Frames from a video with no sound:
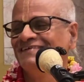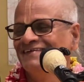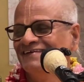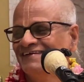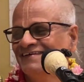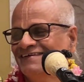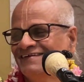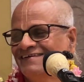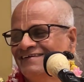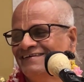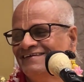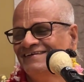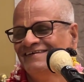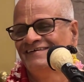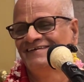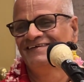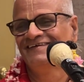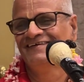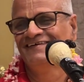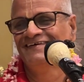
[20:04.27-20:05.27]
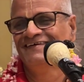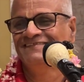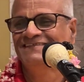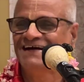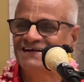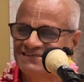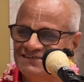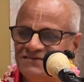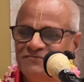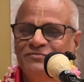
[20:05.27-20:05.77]
me.
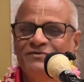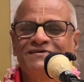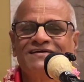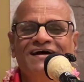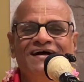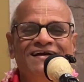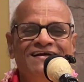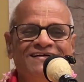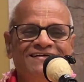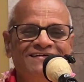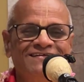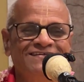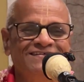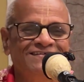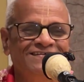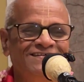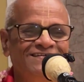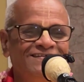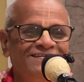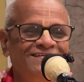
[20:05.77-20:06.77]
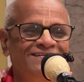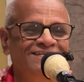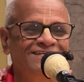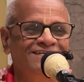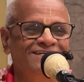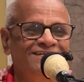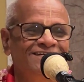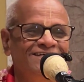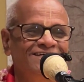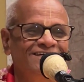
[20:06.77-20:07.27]
That is important.
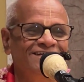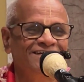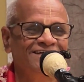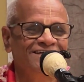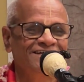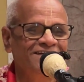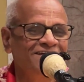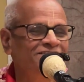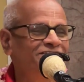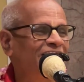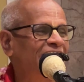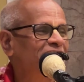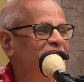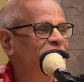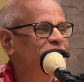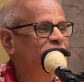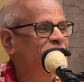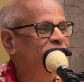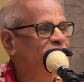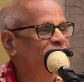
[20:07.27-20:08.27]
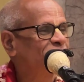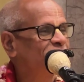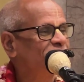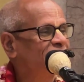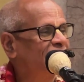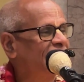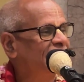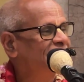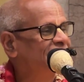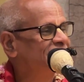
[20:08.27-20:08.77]
If I do so
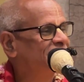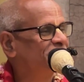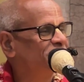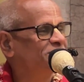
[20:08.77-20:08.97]
nice